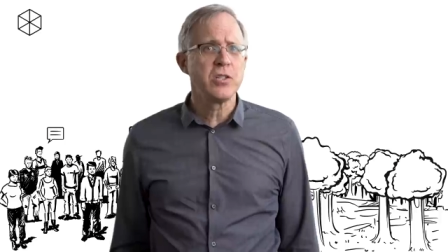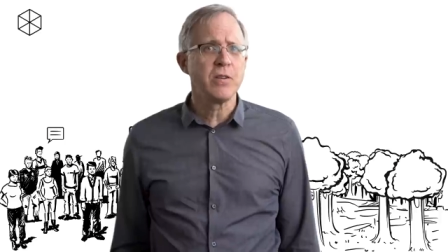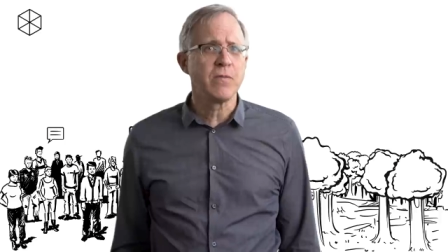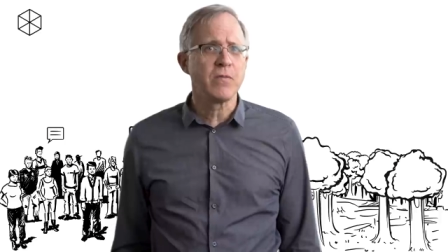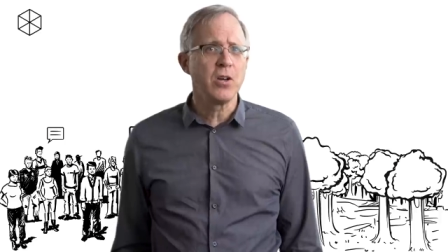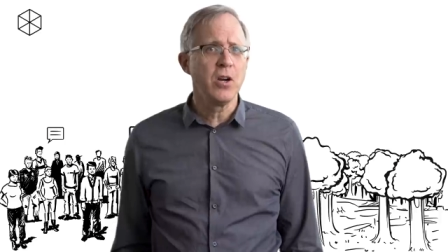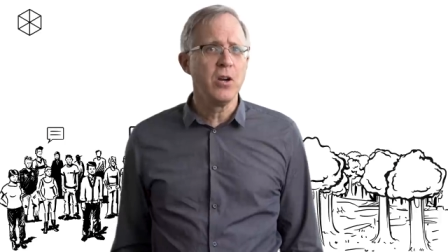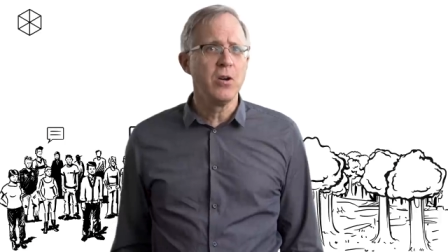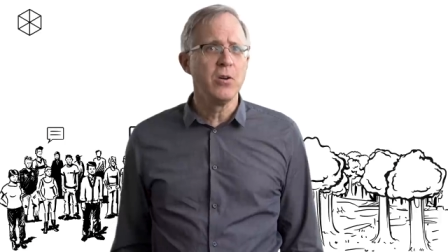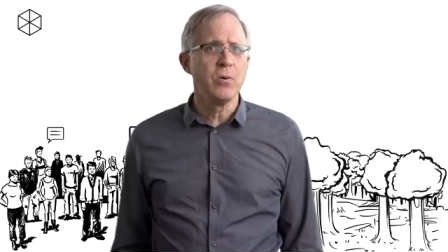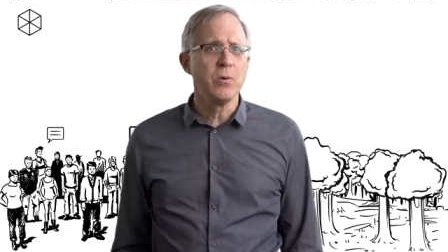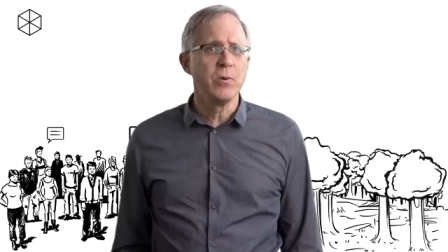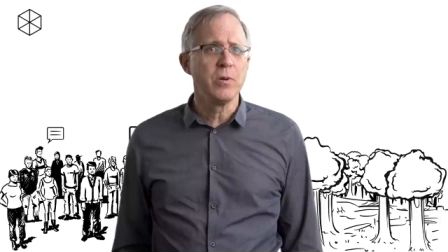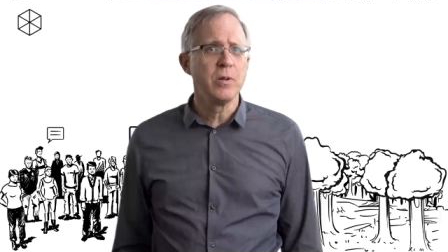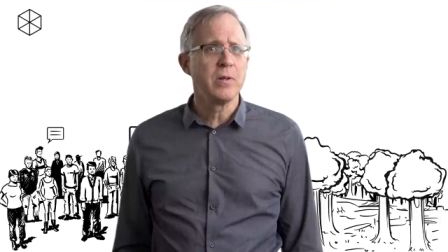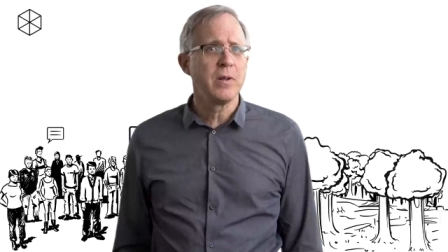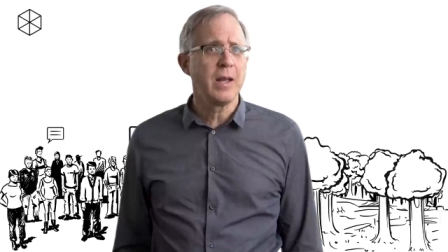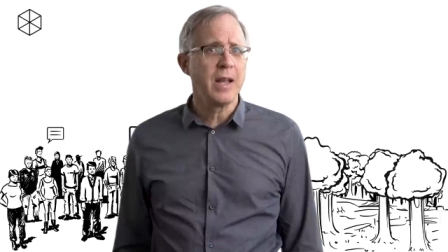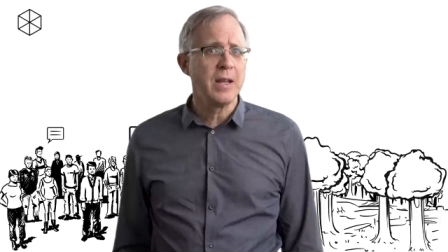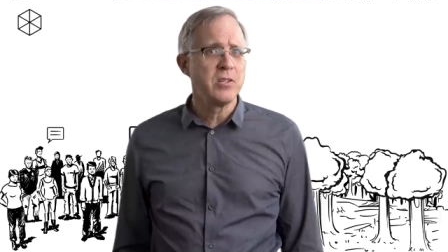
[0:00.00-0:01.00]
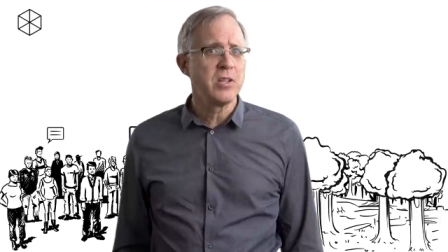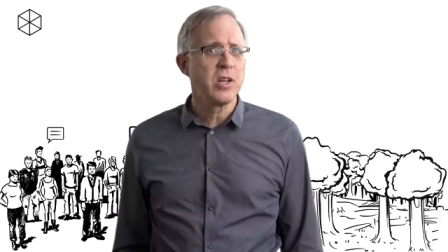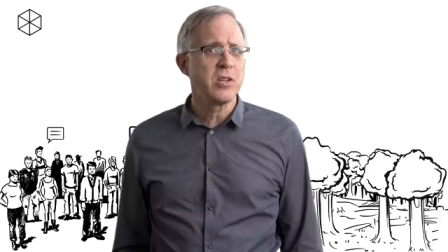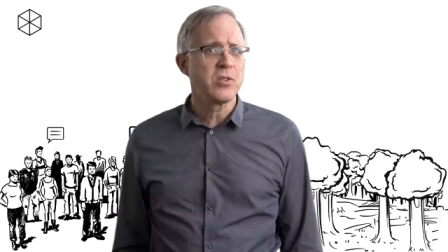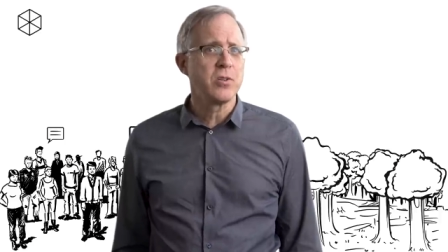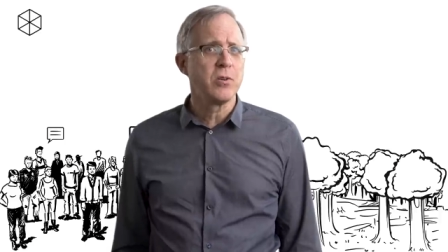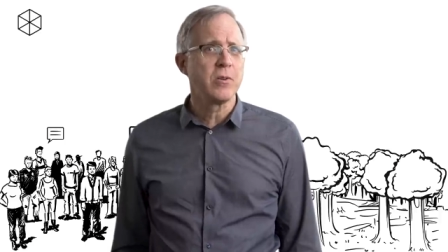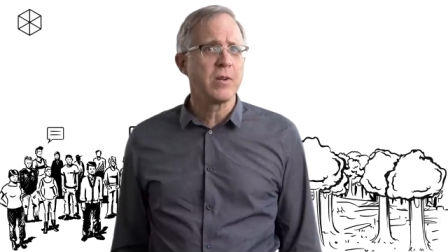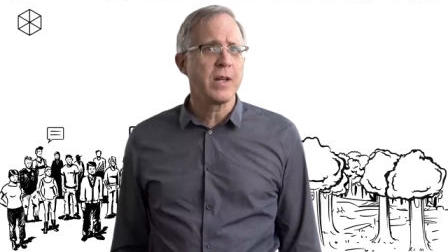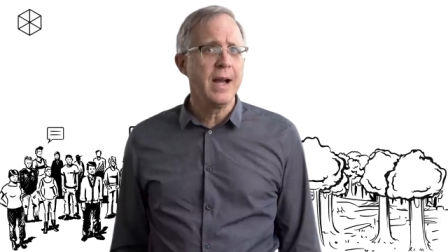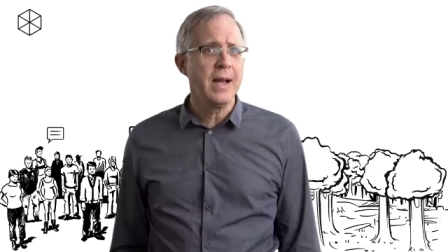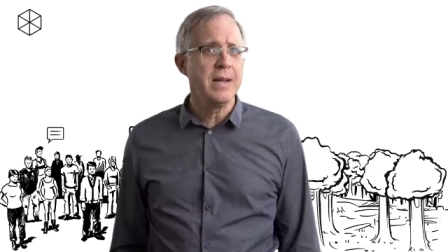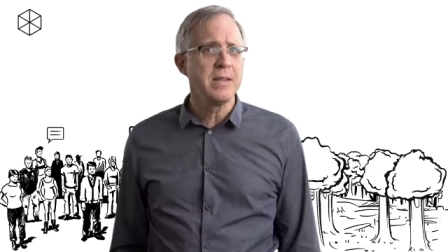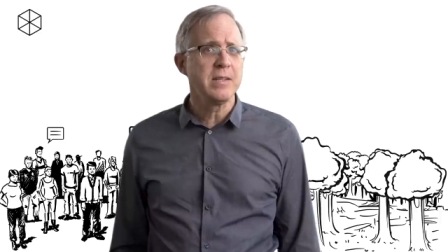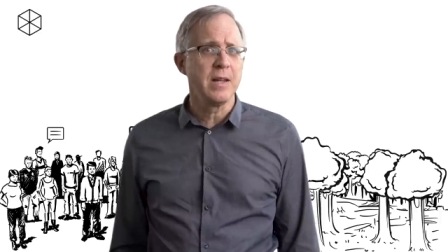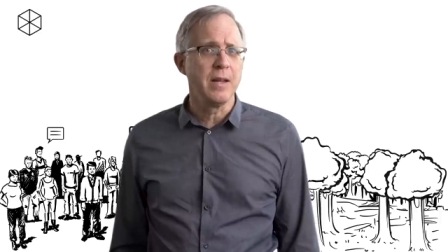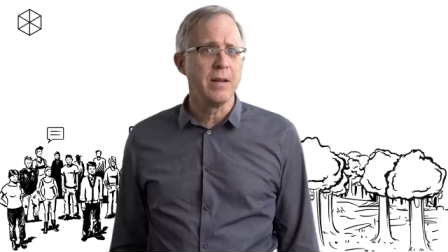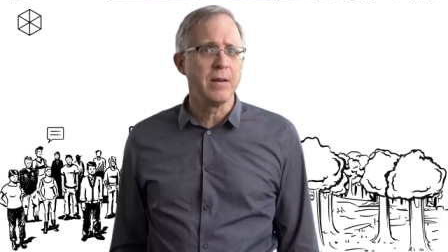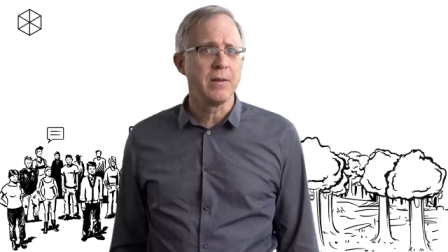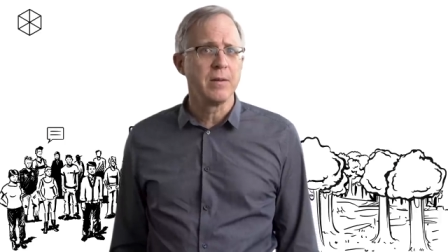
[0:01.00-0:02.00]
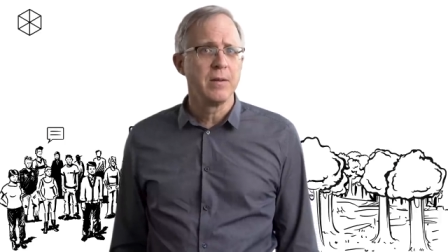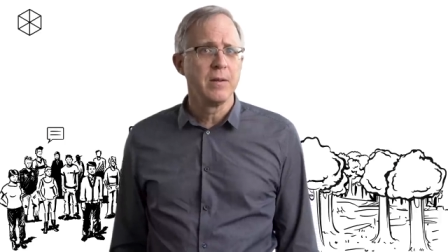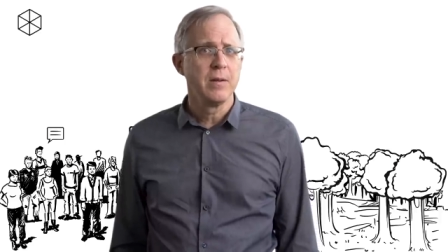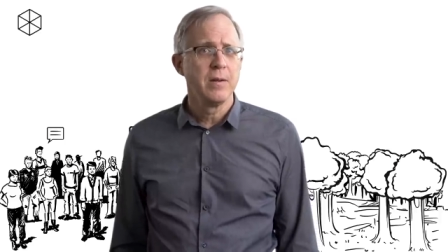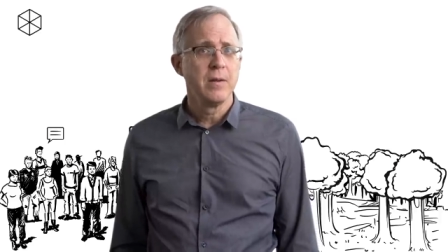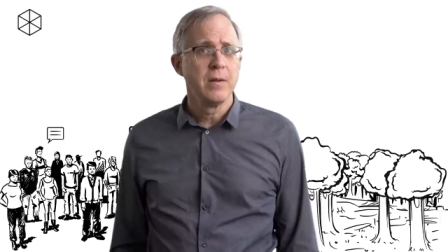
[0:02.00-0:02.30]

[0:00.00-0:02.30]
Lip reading: of code and digital content.